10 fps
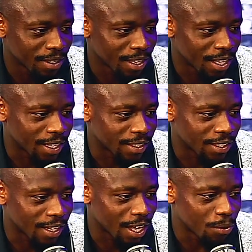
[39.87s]
And
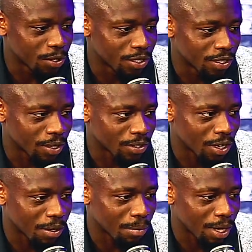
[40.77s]
today we just gonna
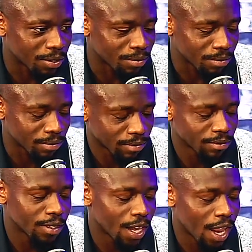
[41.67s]
talk about
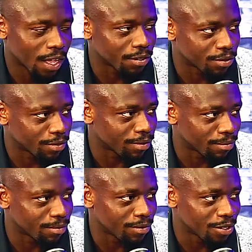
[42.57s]
life.
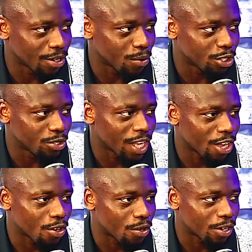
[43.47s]
You know, what you got
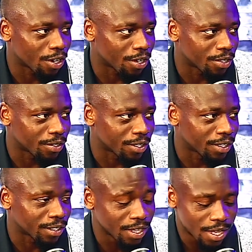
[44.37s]
going on
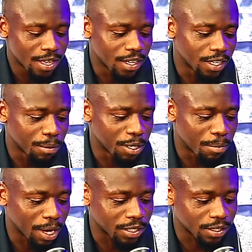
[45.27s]
and a little bit
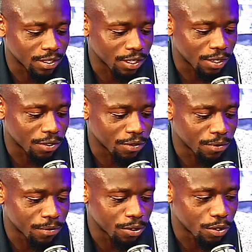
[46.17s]
about
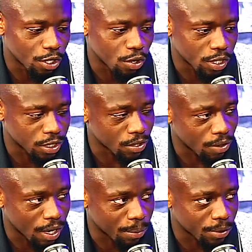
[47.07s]
yourself. You're a Christian
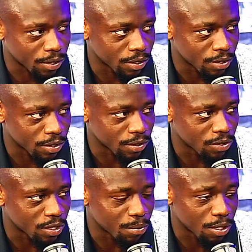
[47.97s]
rapper, you
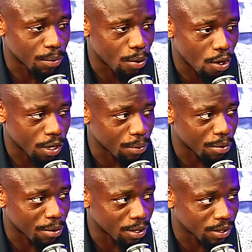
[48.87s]
used to be a party
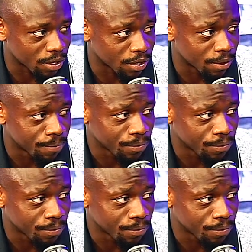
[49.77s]
promoter,